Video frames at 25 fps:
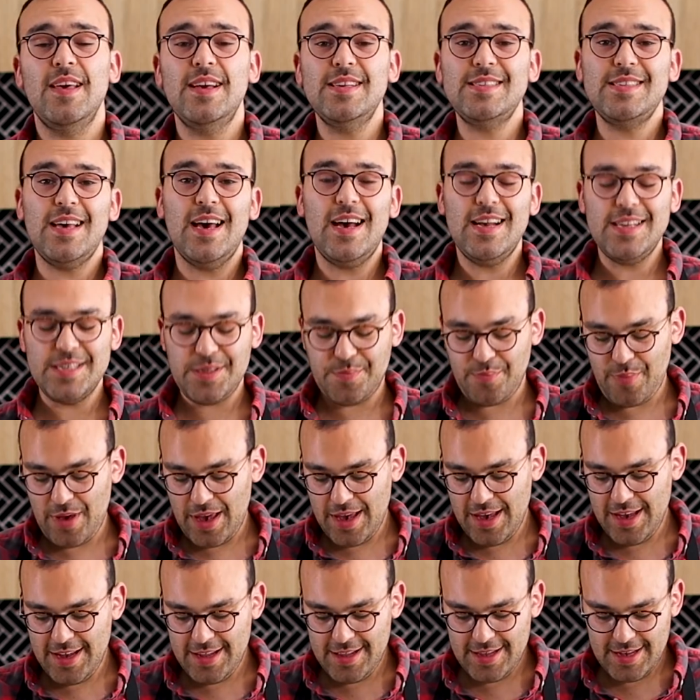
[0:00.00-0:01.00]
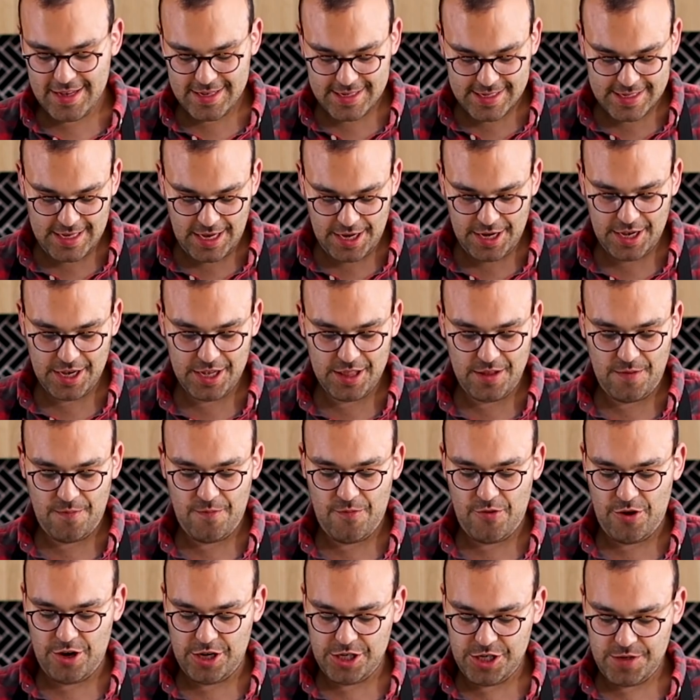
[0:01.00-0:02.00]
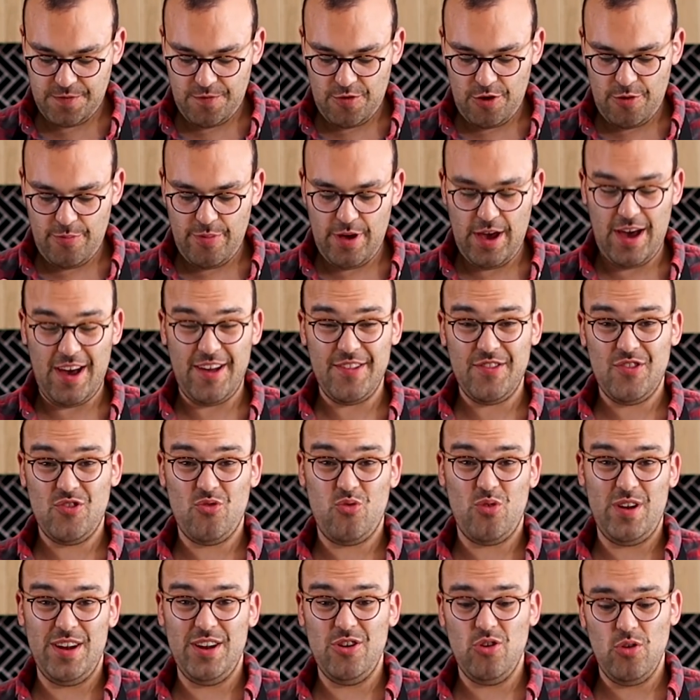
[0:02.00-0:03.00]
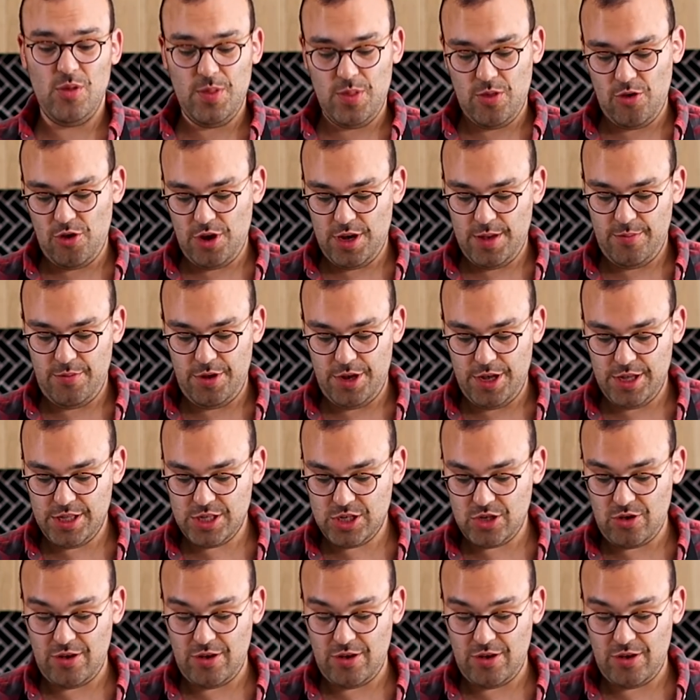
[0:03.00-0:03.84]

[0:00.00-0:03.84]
this has been setting in the fridge for about 20 or 30 minutes,